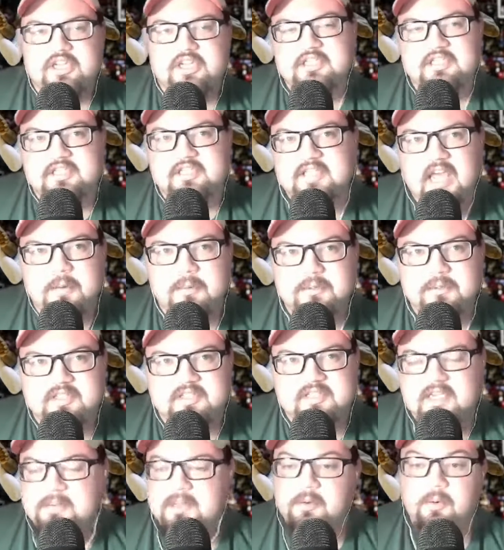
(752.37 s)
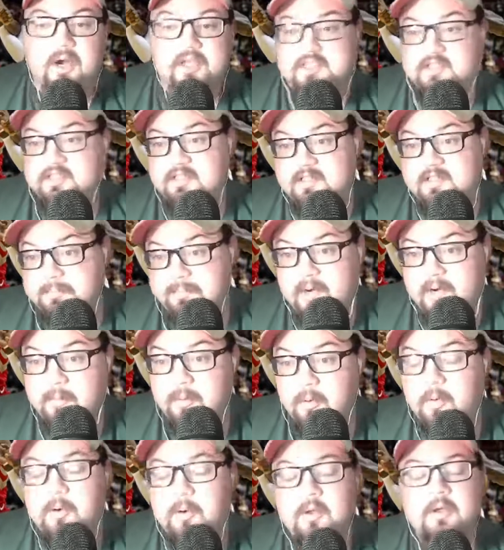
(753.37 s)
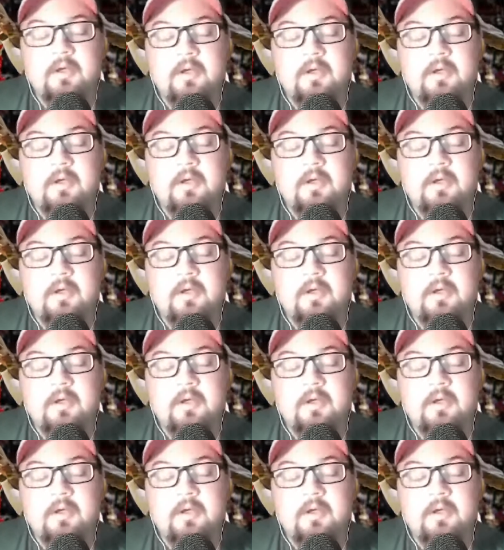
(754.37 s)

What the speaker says: didn't stay with the team. He wasn't in the bubble.